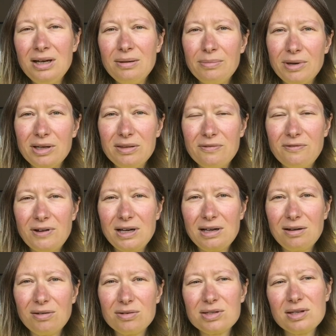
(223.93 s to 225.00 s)
My other friend
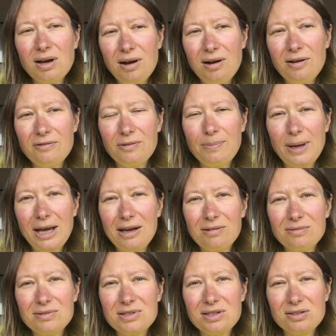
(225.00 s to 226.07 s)
lost 0.5
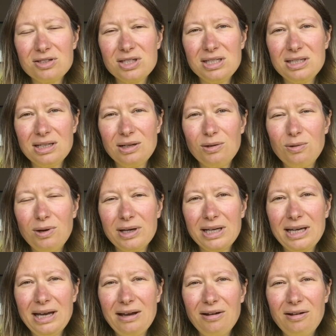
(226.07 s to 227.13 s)
pound, so she didn't quite
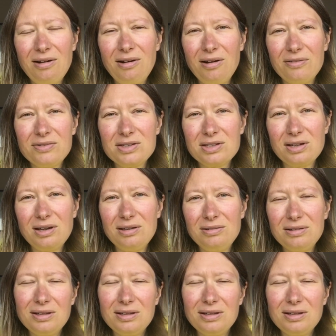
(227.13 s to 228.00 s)
get her half stone.